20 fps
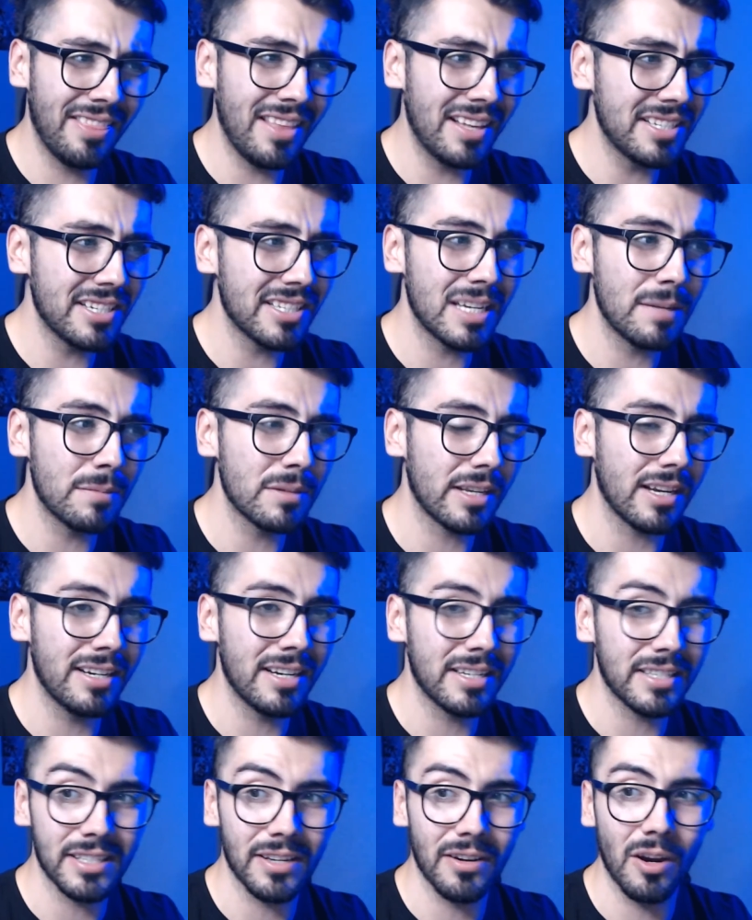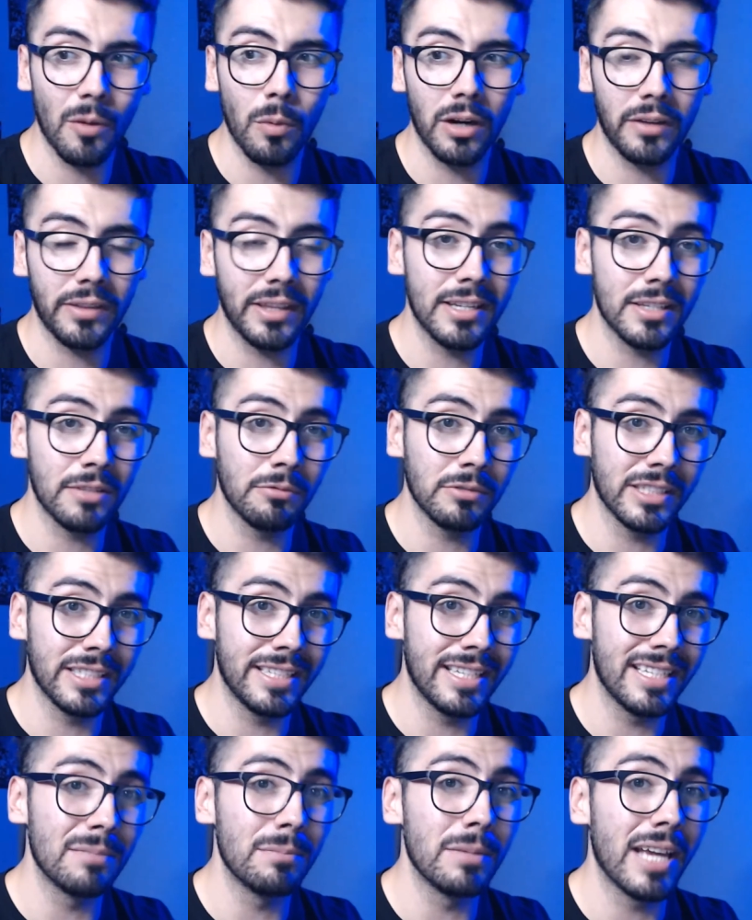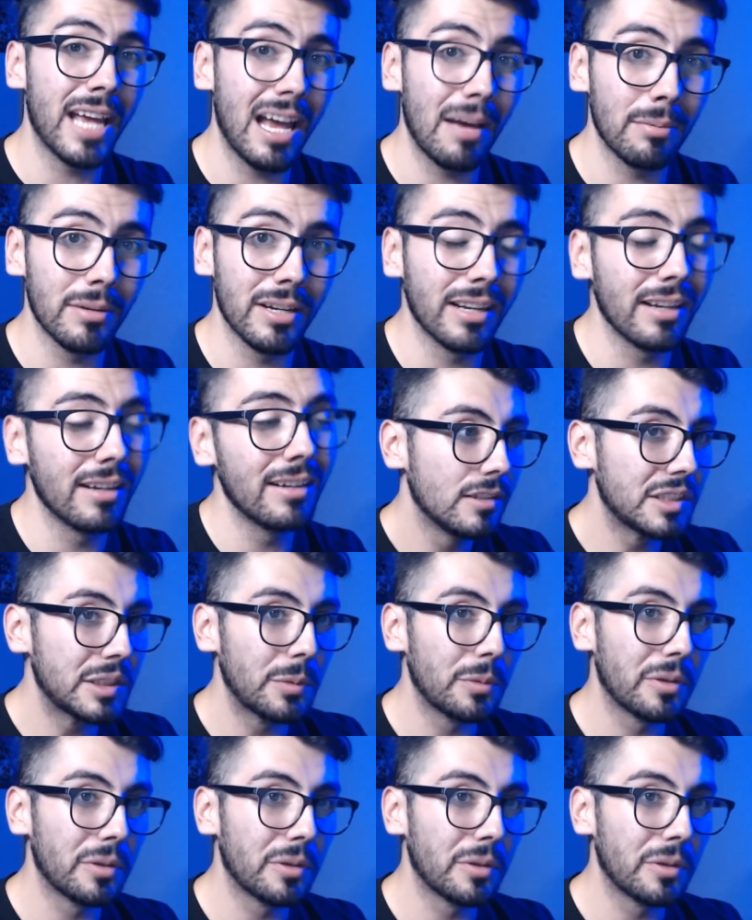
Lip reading: that just seems like unnecessary work that doesn't really need to be happening. So we're